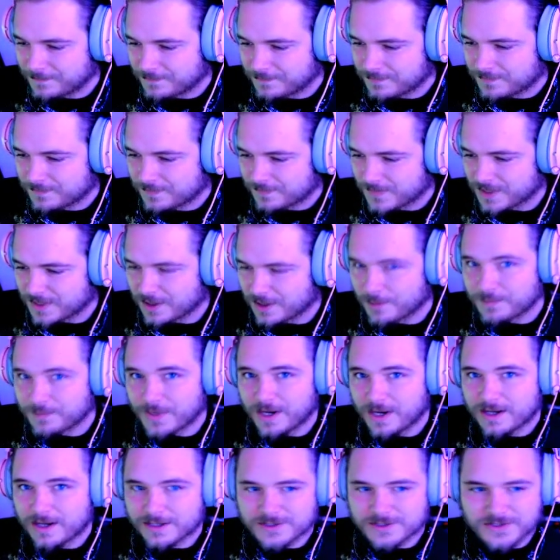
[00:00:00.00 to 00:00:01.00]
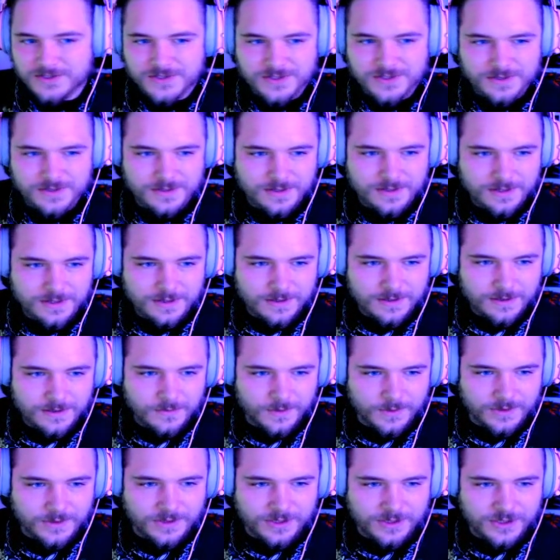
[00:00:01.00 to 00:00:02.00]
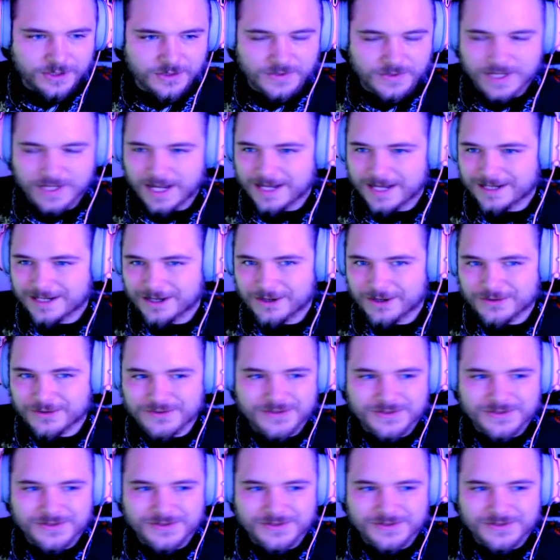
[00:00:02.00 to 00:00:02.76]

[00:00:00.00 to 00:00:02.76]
you know, bugs with the new dinos.